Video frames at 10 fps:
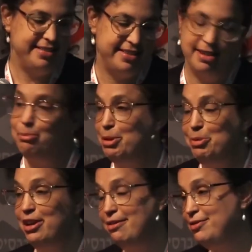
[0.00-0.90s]
And some
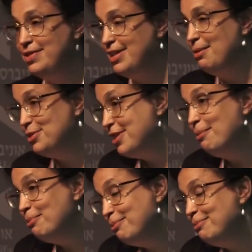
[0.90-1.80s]
people,
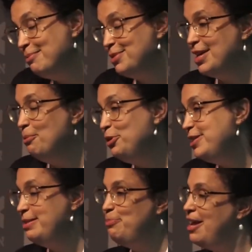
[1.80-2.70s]
some, some
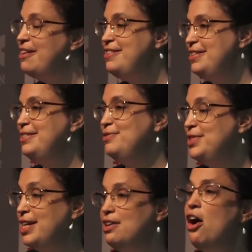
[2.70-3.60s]
municipalities have
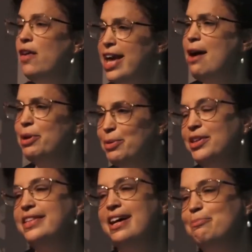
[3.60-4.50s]
said, oh, yeah, we
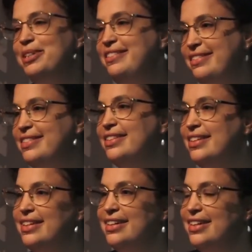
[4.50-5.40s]
want that, but
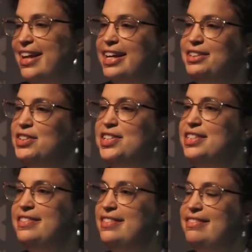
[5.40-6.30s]
like there
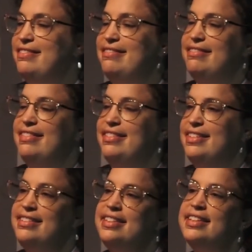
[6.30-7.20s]
isn't
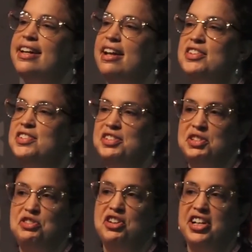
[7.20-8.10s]
the, the, colors are
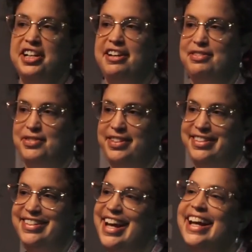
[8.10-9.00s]
not strong enough
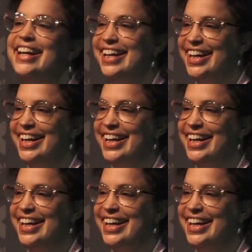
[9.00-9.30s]
and like